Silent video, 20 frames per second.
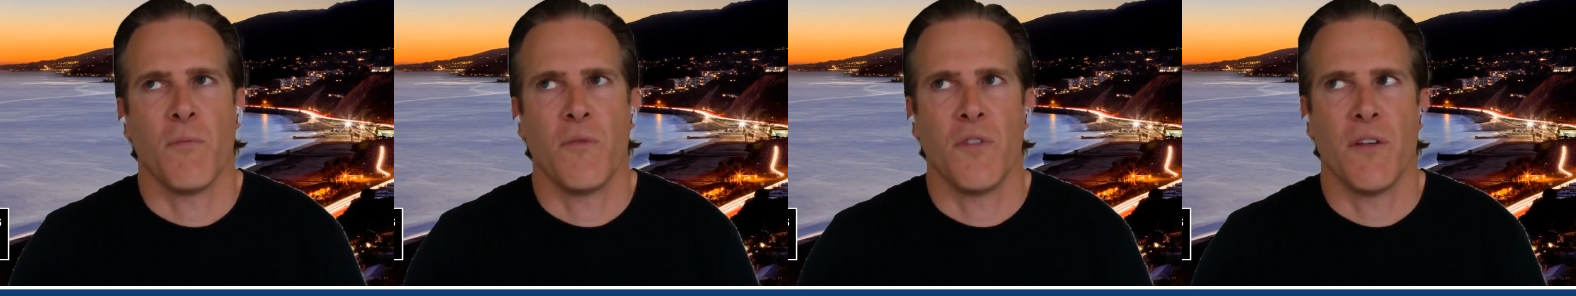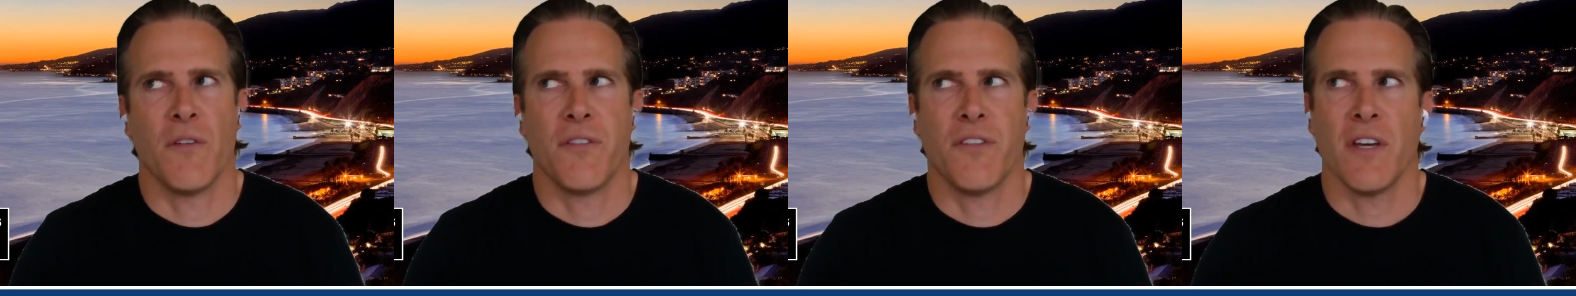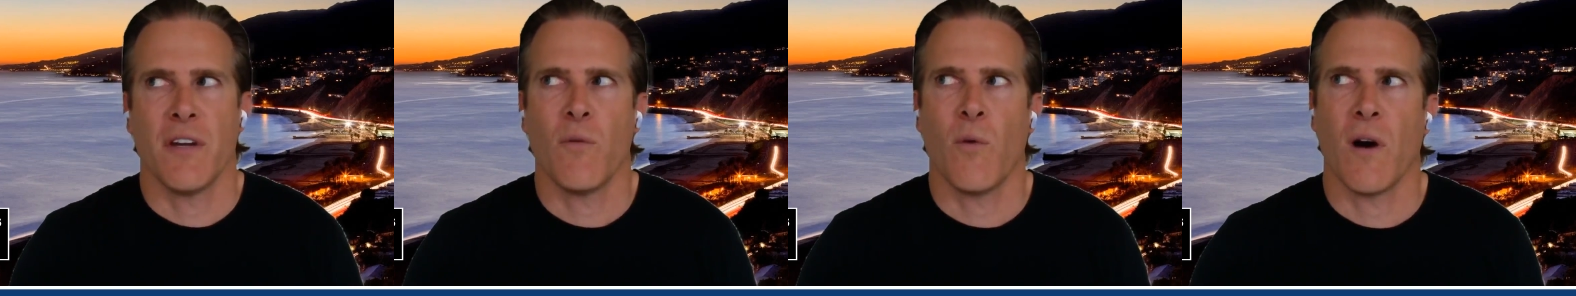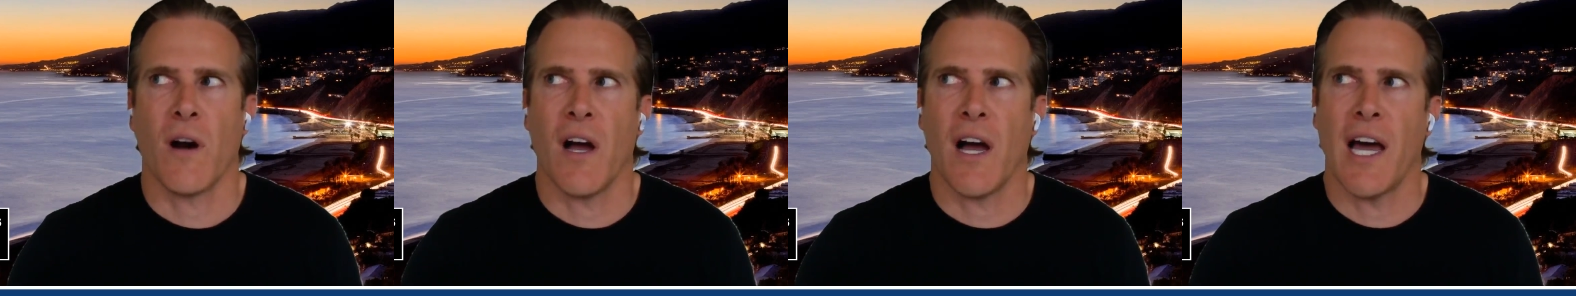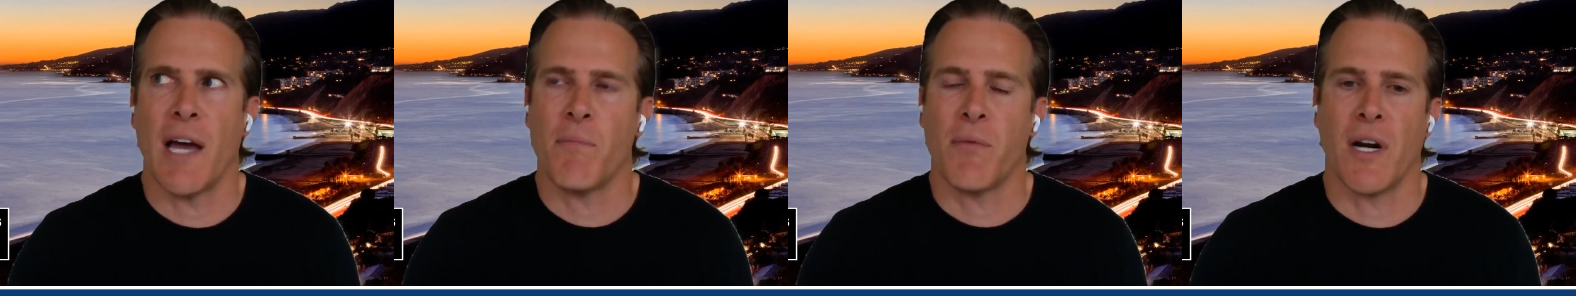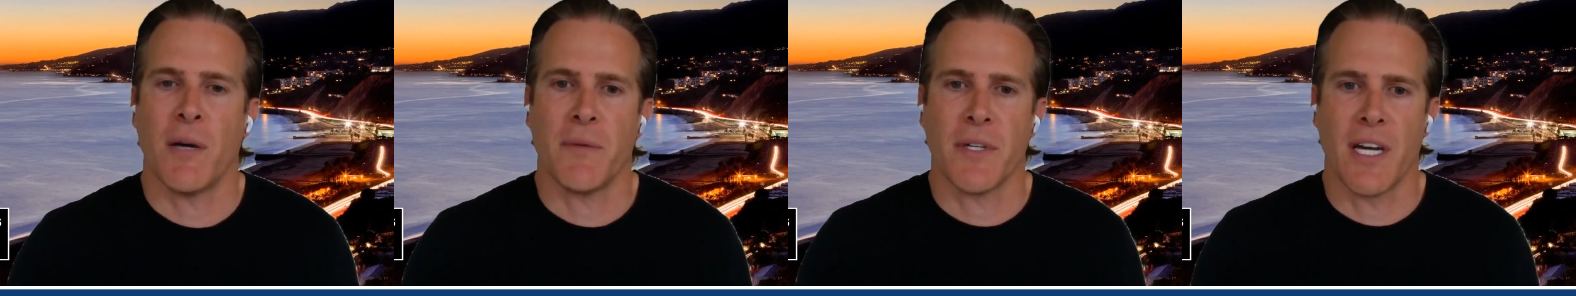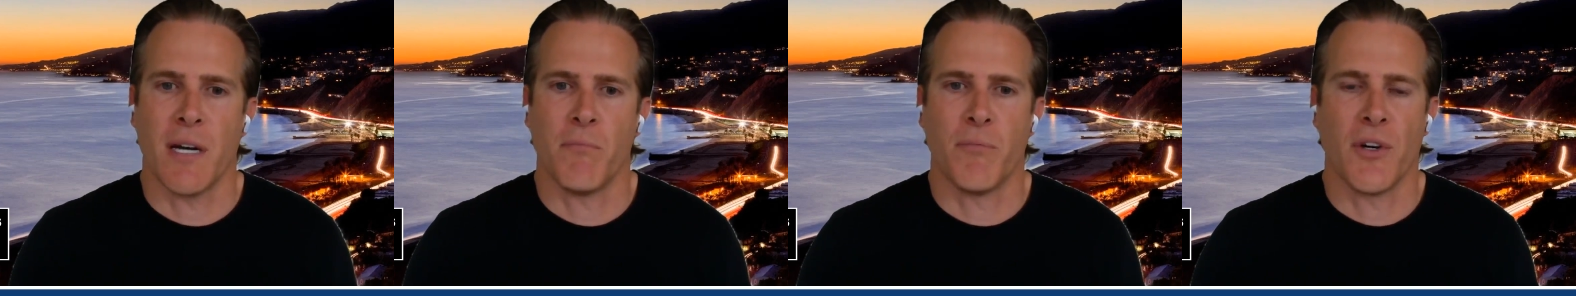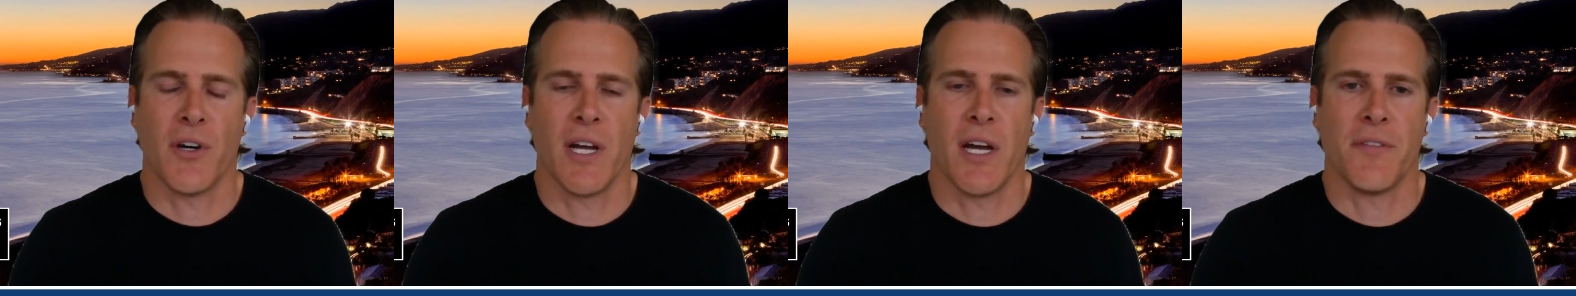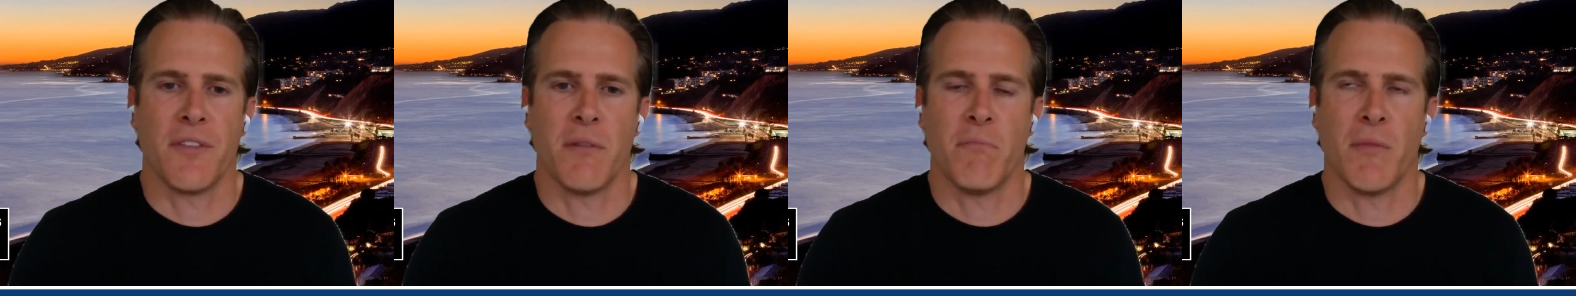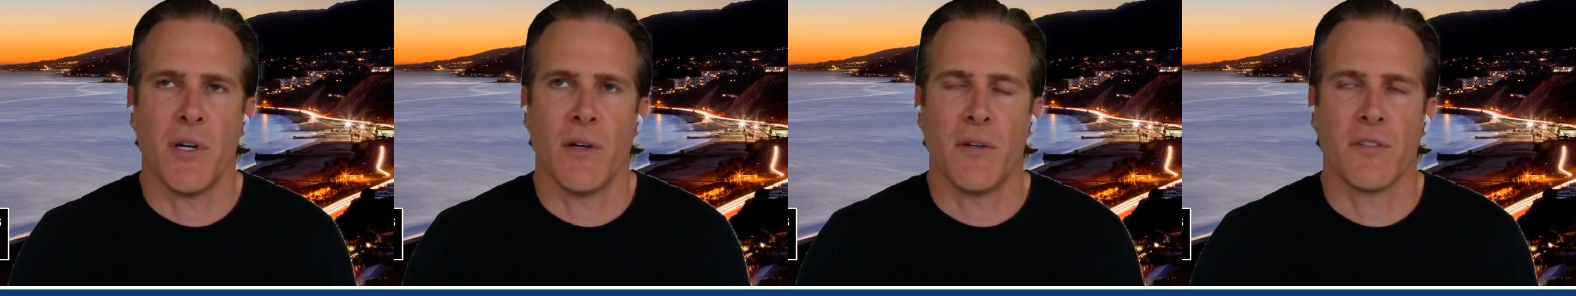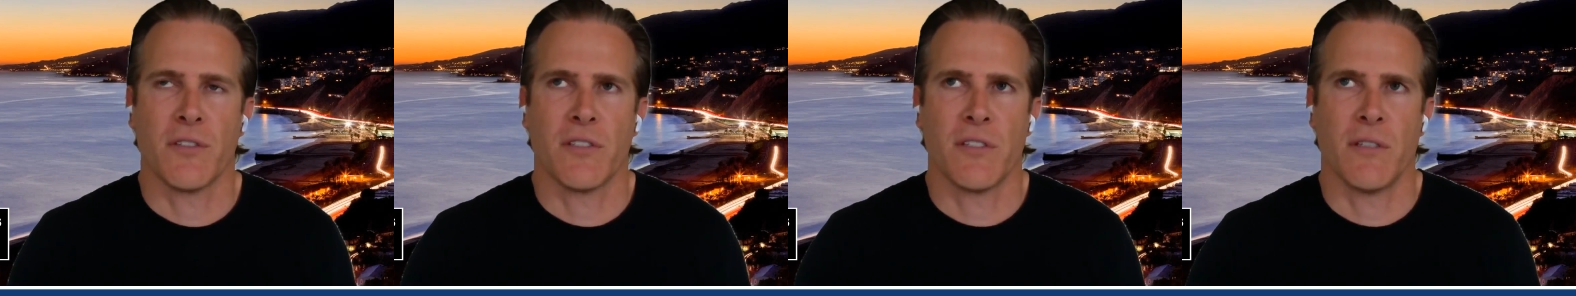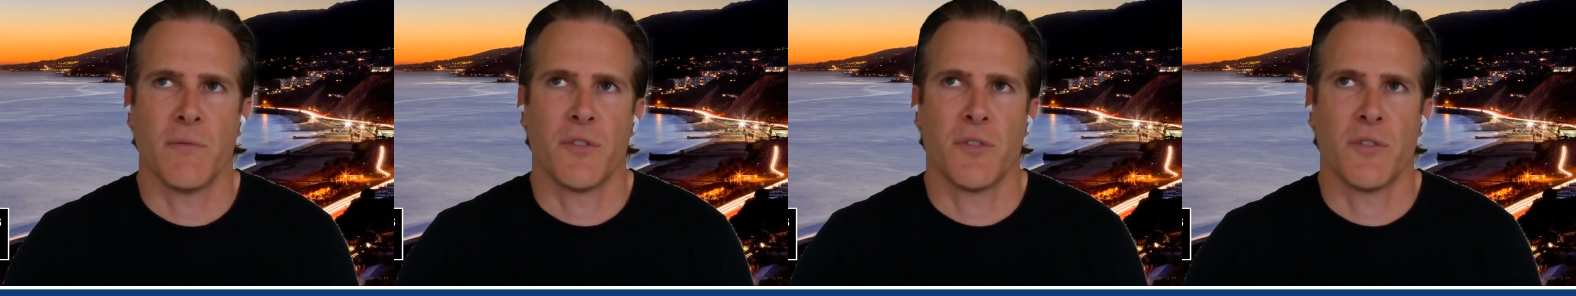the thing where I probably got burnt out the most,